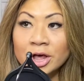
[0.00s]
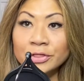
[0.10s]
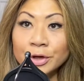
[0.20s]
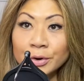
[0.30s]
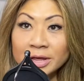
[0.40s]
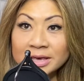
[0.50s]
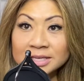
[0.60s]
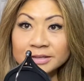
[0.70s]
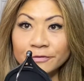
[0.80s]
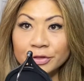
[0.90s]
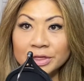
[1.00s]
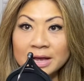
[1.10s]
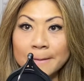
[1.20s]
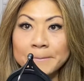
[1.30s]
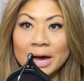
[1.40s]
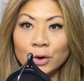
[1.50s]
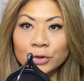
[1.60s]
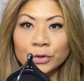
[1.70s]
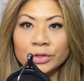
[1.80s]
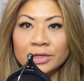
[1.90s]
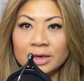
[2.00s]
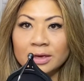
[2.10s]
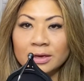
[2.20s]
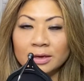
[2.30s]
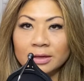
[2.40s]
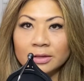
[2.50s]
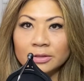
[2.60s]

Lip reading: There is, if you think about the